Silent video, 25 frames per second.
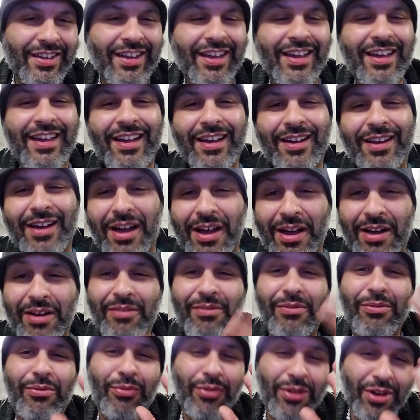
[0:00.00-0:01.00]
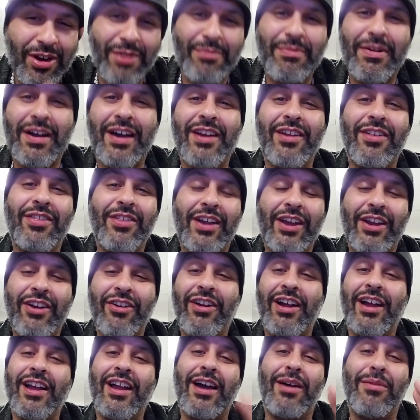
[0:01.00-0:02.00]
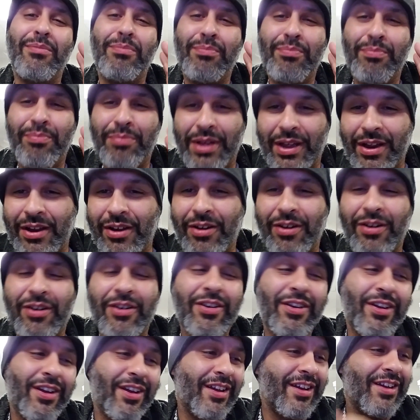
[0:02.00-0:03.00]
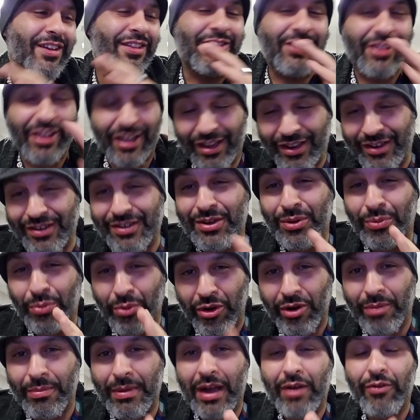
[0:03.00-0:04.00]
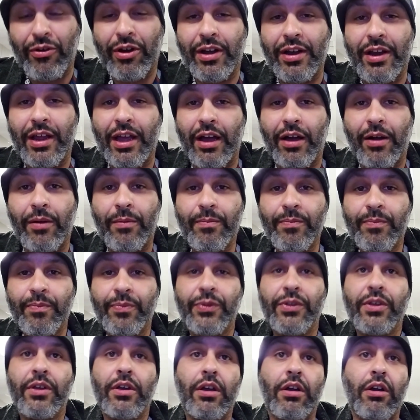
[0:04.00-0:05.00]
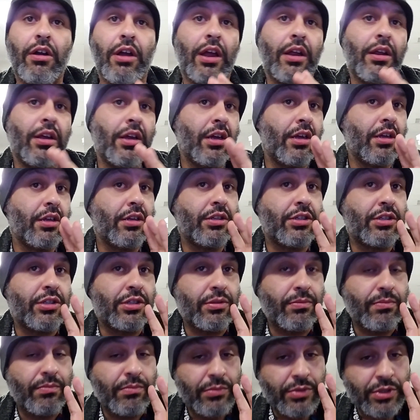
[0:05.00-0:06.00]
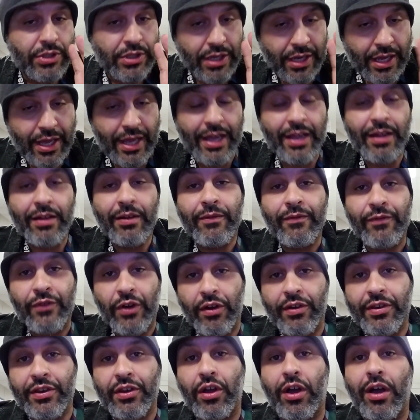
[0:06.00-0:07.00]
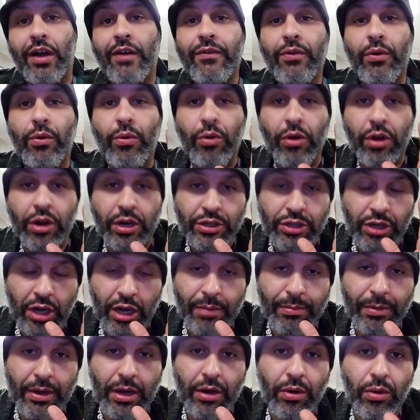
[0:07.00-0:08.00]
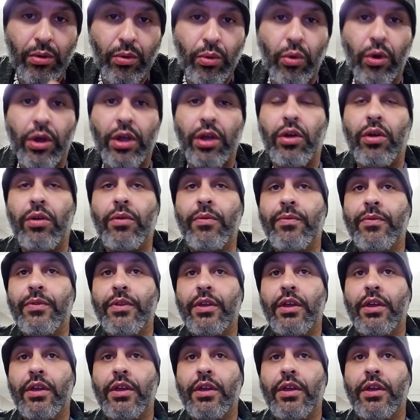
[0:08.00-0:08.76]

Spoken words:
I'll worry about it later. I got bigger things to worry about right now. All right. Today, first off, we're going to talk about oil.